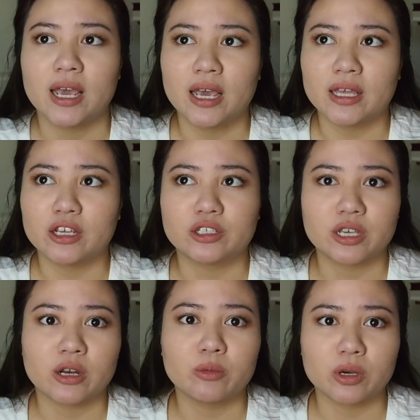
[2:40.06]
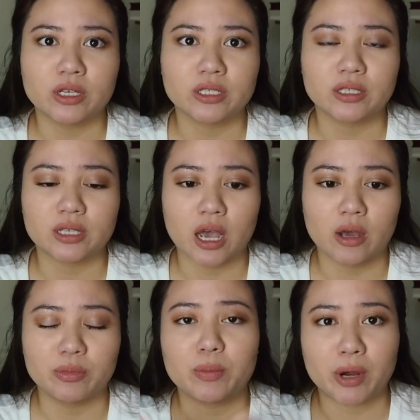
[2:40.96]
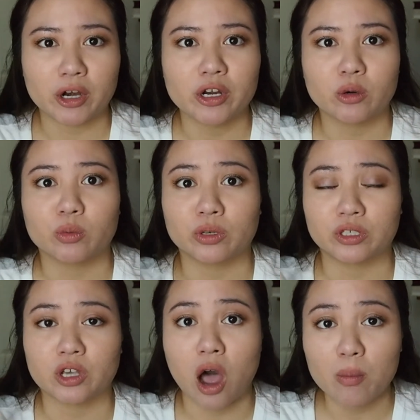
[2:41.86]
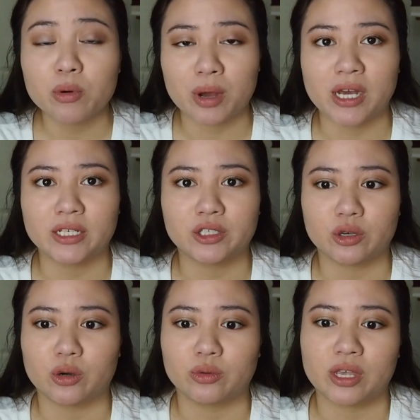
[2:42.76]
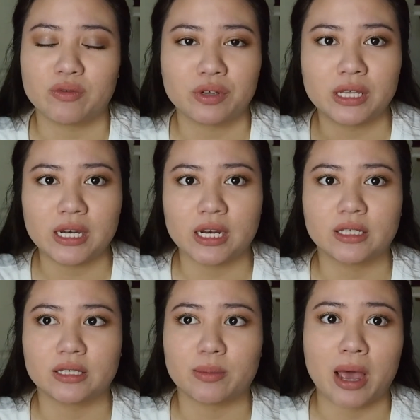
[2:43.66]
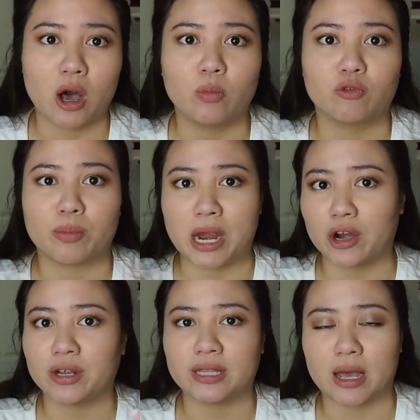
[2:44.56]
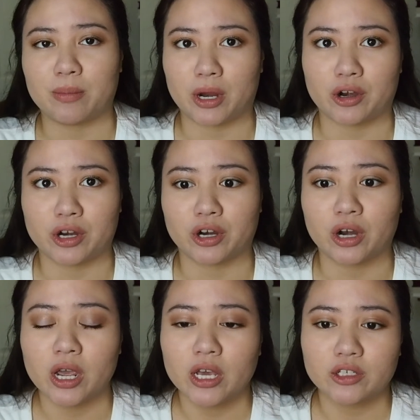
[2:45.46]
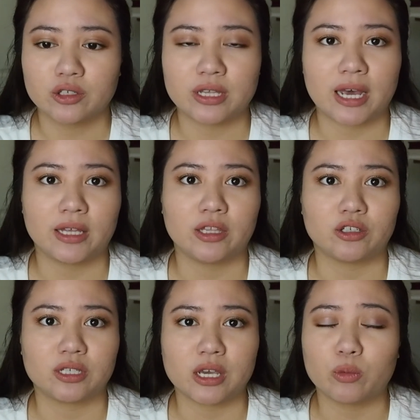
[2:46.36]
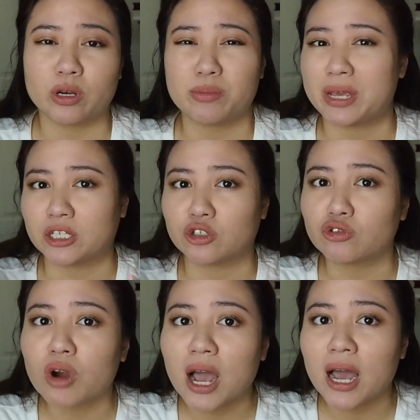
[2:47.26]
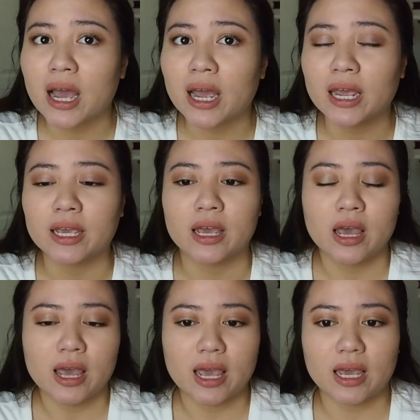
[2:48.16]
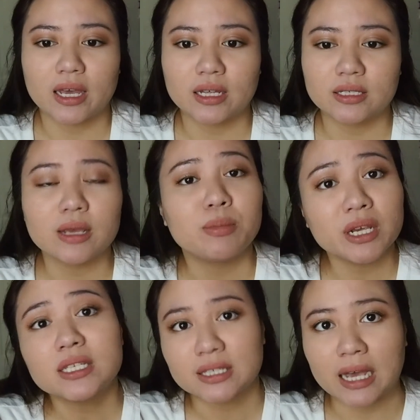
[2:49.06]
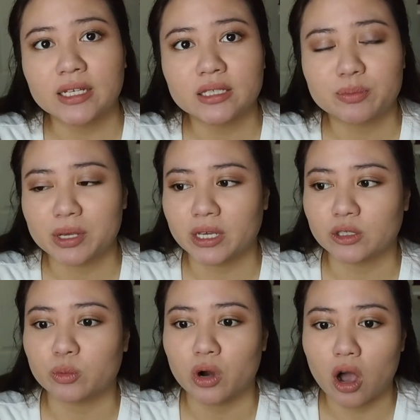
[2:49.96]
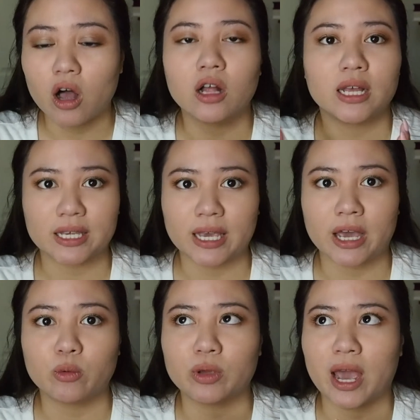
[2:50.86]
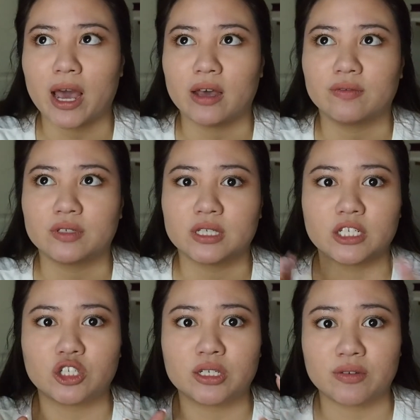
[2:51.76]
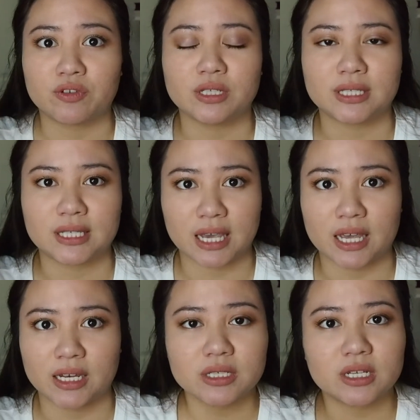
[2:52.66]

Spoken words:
their skin was, the barrier was compromised, so they really needed some help repairing that barrier so that their skin wouldn't be as dry. And it makes sense because we're all, again, we have such different skin